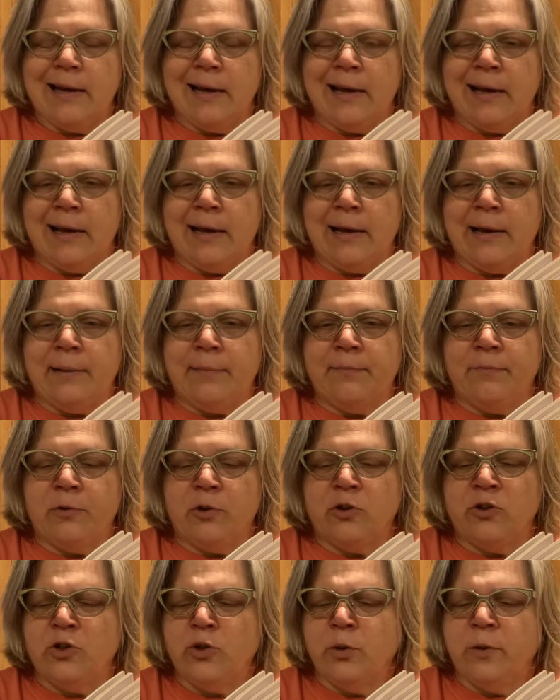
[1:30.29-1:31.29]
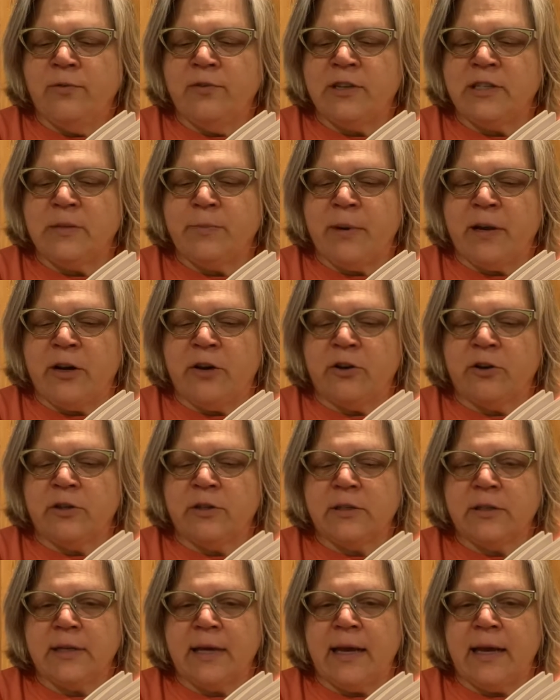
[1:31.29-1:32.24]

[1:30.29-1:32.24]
or two of the spinners,